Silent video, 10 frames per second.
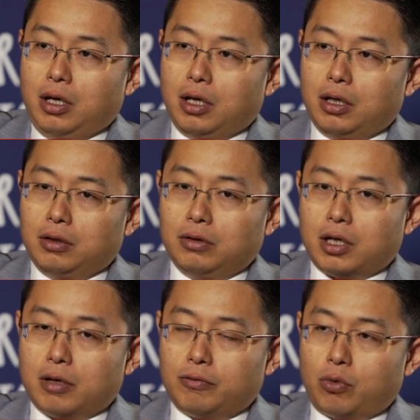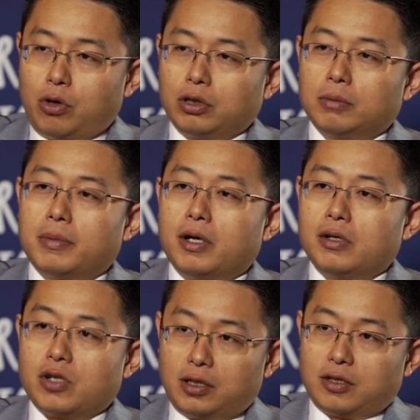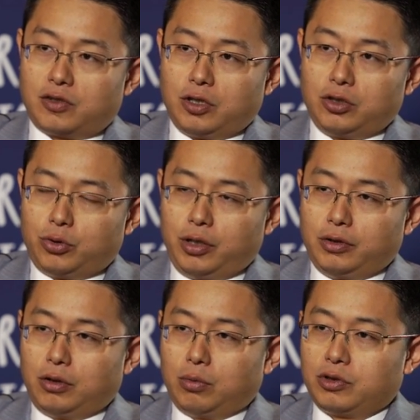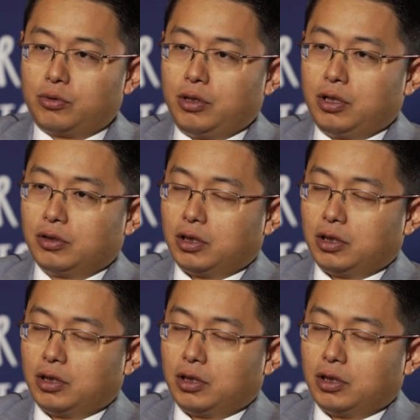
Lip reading: and have worked by China State Grid over 3 years.